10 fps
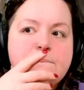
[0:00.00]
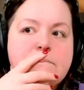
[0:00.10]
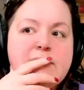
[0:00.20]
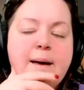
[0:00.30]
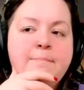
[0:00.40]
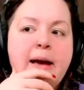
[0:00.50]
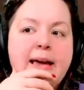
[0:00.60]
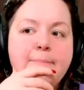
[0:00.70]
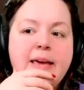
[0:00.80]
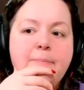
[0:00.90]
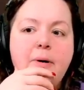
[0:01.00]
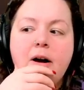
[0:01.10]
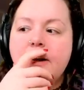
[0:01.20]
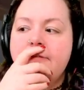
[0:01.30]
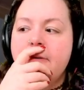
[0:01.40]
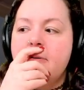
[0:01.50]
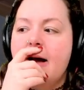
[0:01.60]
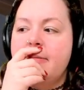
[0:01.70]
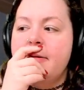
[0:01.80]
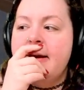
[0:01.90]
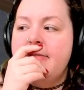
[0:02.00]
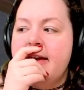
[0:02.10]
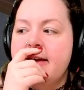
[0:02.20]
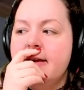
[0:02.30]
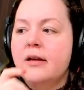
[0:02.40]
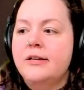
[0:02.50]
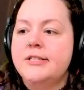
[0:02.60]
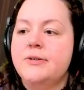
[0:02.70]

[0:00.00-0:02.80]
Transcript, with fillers: That might be part of the problem, I think. Also,